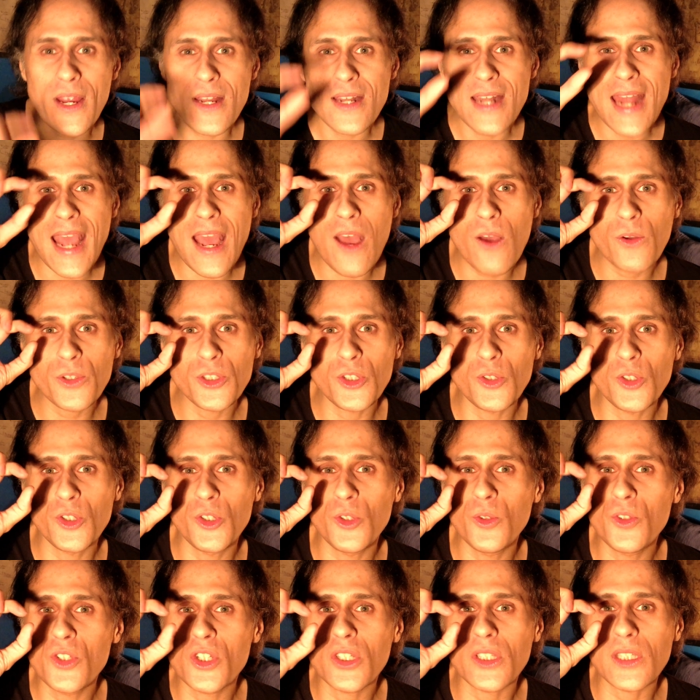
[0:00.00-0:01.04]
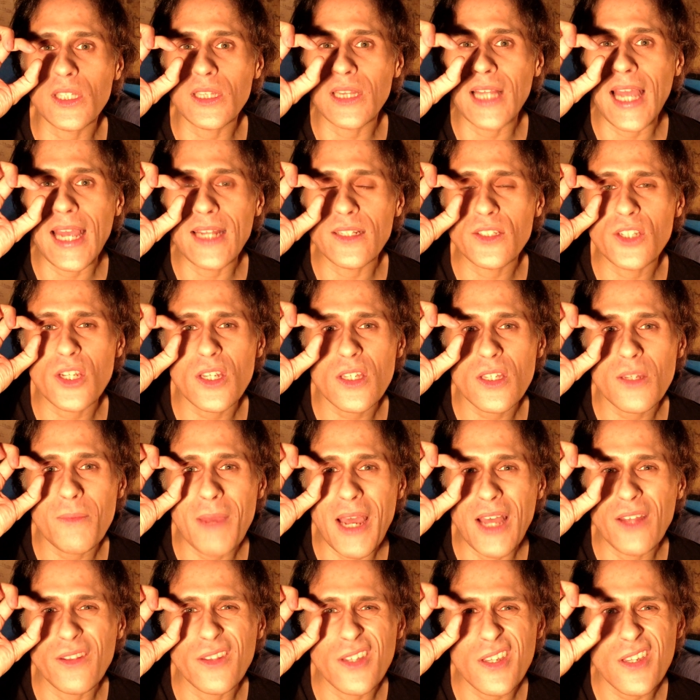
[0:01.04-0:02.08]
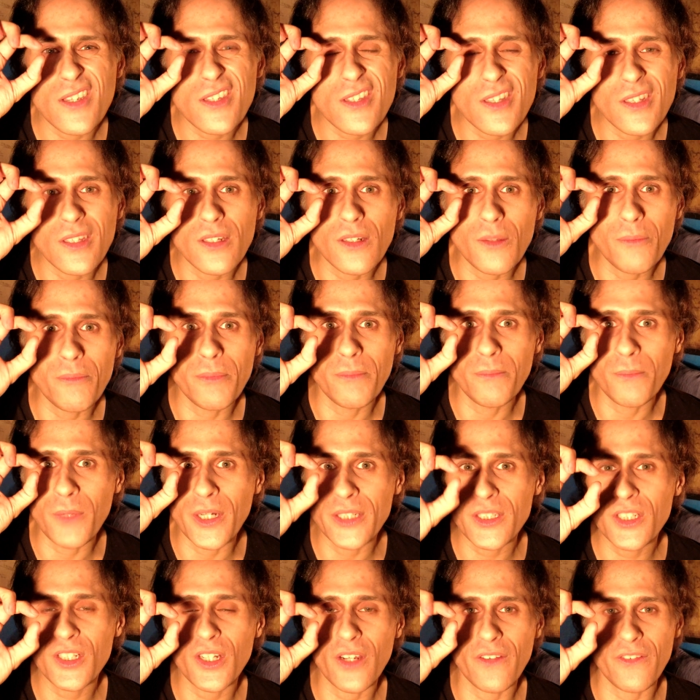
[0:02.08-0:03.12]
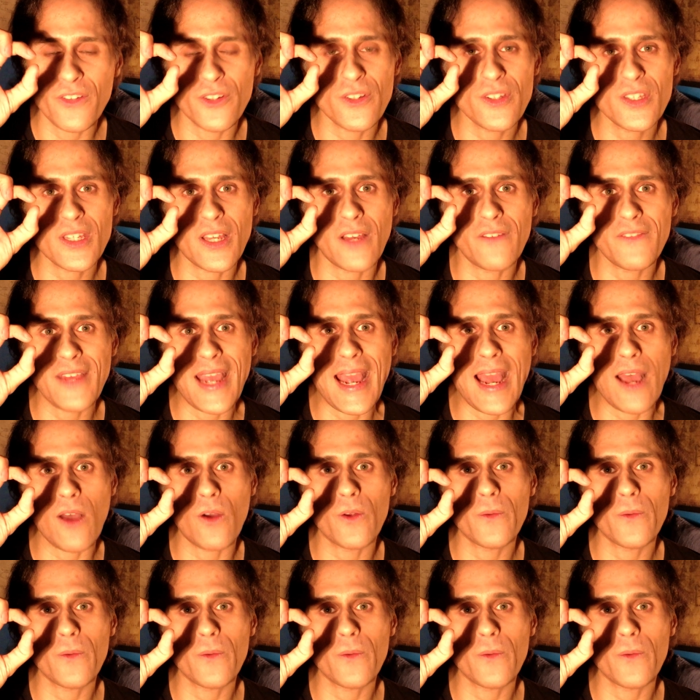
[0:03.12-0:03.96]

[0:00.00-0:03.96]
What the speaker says: now, you usually let just about this little much of yourself out.